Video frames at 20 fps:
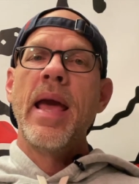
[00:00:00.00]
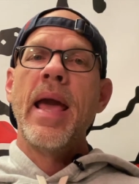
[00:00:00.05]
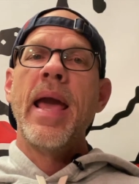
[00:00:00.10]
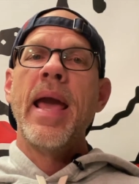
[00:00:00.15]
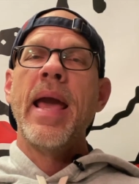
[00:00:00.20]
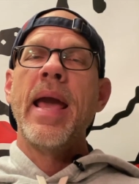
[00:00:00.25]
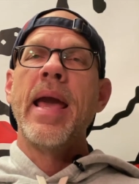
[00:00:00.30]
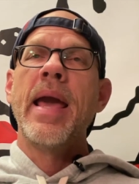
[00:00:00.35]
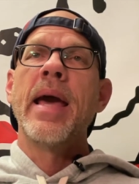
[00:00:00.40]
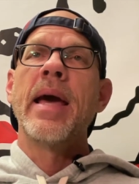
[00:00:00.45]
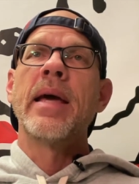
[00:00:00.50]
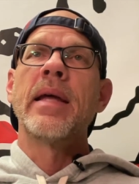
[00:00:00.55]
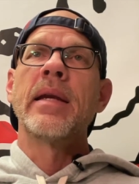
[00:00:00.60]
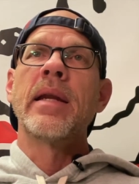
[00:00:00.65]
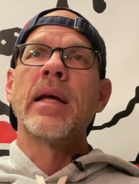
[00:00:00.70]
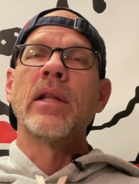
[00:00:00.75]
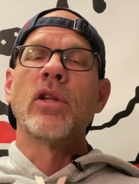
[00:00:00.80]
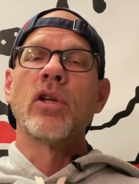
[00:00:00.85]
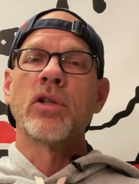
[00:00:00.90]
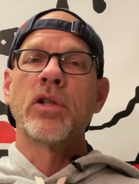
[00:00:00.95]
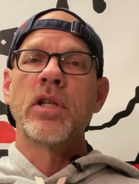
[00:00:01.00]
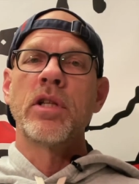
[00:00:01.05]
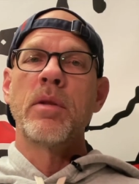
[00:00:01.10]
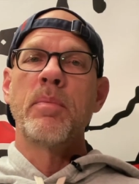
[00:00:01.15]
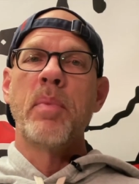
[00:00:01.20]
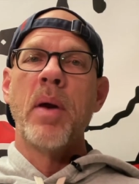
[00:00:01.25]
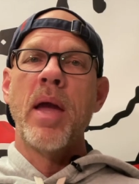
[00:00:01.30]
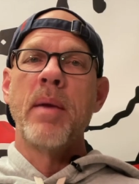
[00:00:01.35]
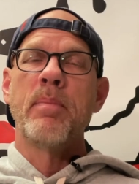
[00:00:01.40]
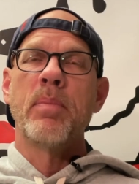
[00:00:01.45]
And I looked in the
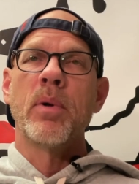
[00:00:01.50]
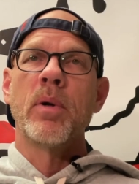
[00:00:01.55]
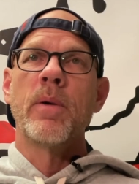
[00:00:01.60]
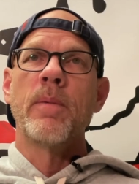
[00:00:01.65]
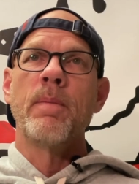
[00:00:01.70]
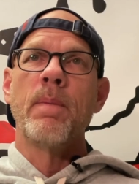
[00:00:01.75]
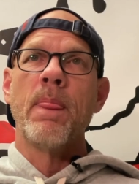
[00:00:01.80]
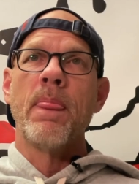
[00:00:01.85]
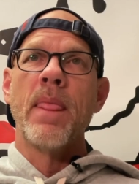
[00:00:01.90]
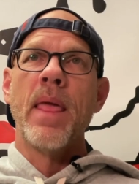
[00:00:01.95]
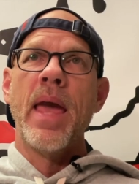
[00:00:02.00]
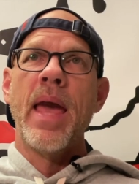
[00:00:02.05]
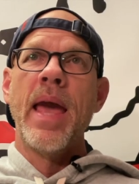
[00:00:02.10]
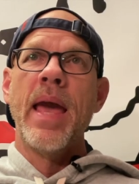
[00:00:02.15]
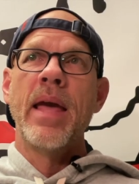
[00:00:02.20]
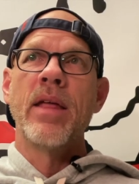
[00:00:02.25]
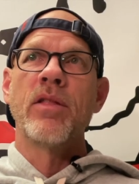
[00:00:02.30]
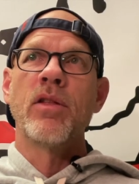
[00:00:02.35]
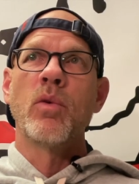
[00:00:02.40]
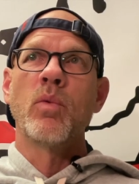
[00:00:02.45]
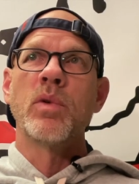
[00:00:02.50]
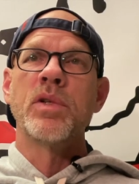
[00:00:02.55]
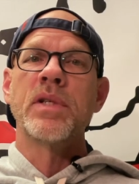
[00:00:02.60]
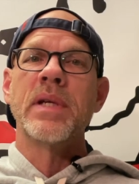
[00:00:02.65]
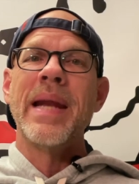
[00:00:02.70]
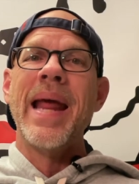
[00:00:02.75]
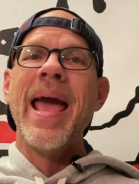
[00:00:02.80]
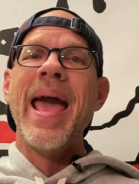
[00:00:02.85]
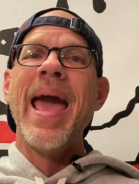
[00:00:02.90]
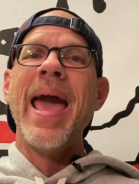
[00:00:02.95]
paper, and there was
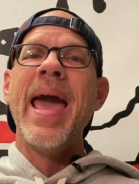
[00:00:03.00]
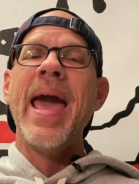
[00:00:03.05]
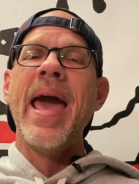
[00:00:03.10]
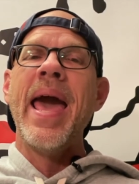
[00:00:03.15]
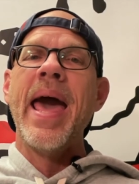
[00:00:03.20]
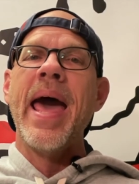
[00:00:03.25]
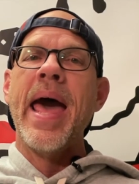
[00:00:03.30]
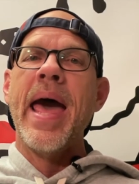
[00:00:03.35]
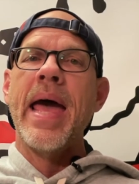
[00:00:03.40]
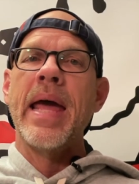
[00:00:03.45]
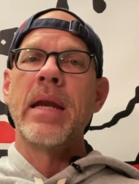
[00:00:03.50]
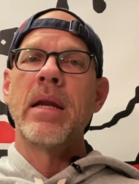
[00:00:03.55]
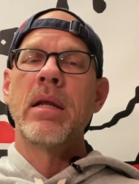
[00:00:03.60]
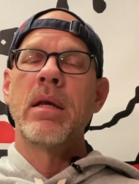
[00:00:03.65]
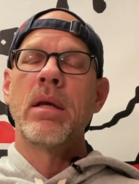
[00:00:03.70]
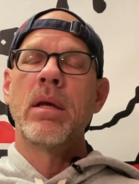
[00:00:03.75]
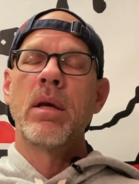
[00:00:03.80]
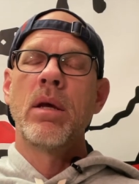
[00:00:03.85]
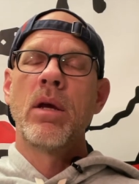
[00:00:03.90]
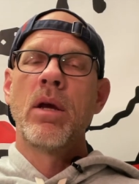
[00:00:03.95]
an ad